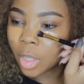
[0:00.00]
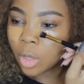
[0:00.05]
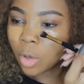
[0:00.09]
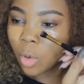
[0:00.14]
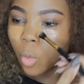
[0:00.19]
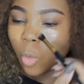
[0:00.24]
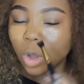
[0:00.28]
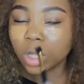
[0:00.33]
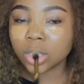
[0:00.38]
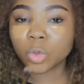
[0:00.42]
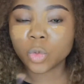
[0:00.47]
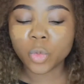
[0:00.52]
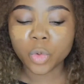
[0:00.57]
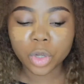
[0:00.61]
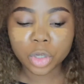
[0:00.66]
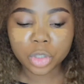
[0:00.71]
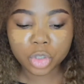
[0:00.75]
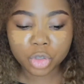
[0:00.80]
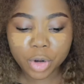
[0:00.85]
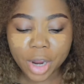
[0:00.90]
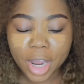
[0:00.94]
What
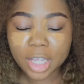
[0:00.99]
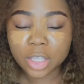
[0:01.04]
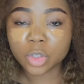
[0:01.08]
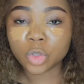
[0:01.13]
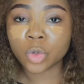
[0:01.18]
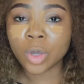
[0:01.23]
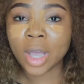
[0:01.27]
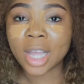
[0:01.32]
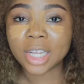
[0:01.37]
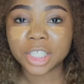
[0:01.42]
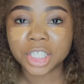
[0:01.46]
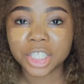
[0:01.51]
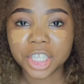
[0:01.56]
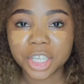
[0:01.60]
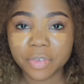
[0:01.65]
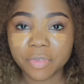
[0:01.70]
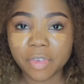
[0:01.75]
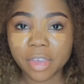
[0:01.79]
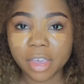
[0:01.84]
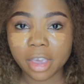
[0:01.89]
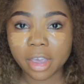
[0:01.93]
we're trying to
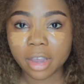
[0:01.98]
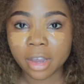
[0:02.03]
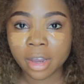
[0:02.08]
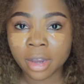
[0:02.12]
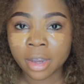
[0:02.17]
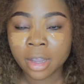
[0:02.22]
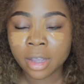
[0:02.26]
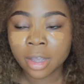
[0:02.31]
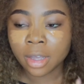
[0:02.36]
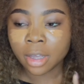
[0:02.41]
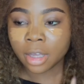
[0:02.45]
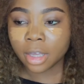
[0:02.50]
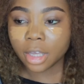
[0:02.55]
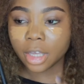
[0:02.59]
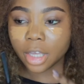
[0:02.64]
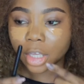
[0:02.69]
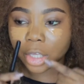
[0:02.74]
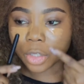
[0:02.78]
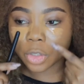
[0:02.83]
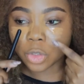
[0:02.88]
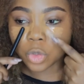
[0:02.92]
achieve here
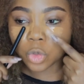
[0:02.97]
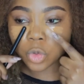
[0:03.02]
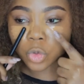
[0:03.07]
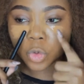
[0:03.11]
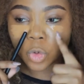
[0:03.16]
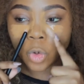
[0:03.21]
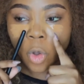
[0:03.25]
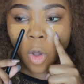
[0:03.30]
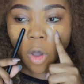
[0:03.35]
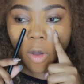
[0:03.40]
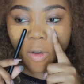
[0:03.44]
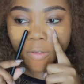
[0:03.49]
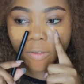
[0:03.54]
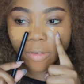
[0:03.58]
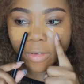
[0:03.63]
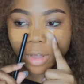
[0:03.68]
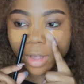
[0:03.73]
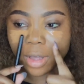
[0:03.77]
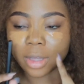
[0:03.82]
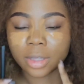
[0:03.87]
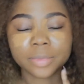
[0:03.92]
is to
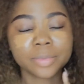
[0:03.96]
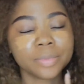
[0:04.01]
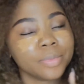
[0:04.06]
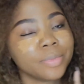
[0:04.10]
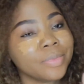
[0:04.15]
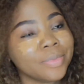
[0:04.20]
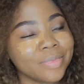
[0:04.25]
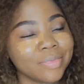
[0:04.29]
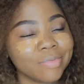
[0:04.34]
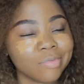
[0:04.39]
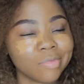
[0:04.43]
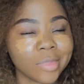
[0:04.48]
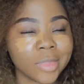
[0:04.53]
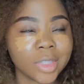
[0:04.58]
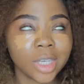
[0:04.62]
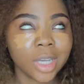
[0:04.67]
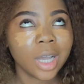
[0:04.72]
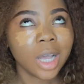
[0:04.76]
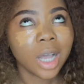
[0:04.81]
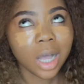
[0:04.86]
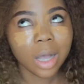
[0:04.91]
cover,
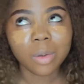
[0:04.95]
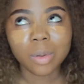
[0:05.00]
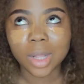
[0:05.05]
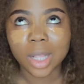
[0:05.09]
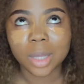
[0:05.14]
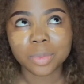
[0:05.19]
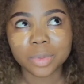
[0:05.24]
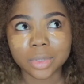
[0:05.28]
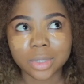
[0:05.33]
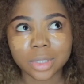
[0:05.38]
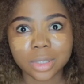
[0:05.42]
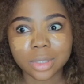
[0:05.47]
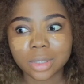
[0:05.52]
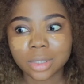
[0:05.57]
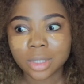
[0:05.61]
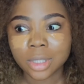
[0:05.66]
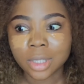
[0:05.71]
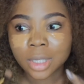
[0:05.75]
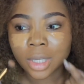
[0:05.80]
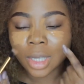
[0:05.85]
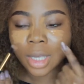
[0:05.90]
how would I put it?
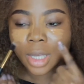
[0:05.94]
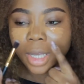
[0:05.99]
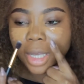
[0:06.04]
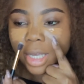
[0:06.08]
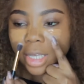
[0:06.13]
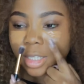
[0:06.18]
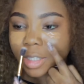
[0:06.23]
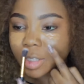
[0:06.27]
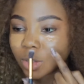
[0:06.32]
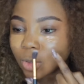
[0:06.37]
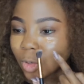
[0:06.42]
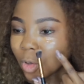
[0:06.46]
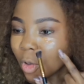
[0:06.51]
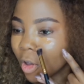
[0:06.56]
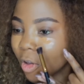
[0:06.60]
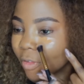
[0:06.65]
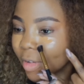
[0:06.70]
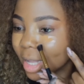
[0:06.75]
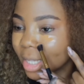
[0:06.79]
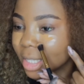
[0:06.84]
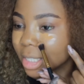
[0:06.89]
Is to
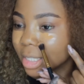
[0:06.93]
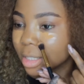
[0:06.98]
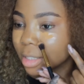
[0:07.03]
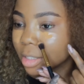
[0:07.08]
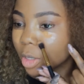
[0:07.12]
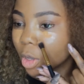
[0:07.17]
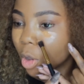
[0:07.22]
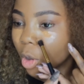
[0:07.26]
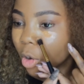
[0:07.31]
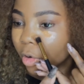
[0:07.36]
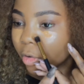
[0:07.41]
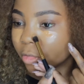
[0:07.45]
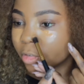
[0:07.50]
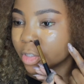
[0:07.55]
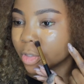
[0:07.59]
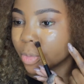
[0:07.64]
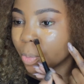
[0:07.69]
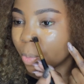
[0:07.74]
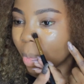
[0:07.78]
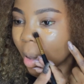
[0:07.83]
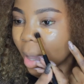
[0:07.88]
cover this
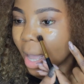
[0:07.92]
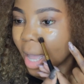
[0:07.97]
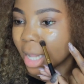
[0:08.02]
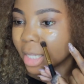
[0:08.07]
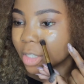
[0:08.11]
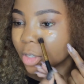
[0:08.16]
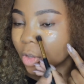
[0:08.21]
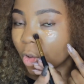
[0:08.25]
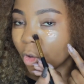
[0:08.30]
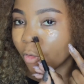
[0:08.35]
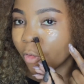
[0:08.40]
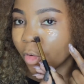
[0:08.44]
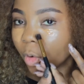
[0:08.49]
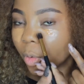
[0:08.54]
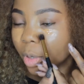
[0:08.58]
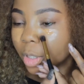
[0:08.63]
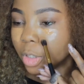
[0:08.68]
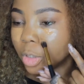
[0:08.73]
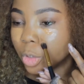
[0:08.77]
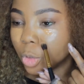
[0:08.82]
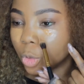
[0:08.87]
curved part of
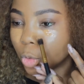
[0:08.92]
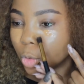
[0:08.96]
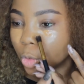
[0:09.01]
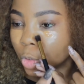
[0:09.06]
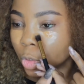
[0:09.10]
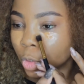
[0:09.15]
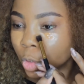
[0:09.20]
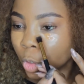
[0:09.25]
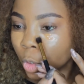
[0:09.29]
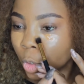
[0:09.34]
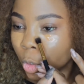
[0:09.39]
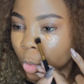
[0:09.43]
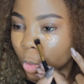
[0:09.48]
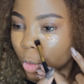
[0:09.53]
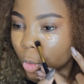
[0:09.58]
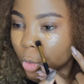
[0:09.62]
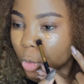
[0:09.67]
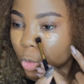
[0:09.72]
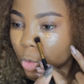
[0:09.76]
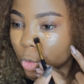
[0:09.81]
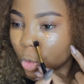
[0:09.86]
our nose.
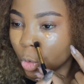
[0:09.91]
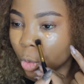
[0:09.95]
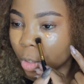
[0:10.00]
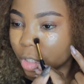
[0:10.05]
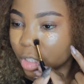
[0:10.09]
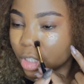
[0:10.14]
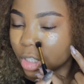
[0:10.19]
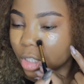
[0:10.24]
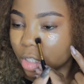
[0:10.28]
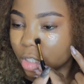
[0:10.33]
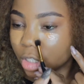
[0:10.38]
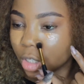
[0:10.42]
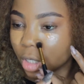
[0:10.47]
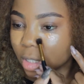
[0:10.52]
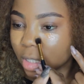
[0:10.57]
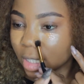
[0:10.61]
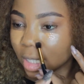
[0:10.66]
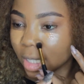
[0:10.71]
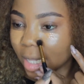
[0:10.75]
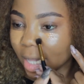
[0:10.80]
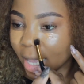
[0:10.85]
So it's
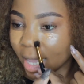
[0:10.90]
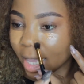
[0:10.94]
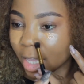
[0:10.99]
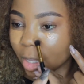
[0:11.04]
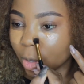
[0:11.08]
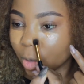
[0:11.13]
just like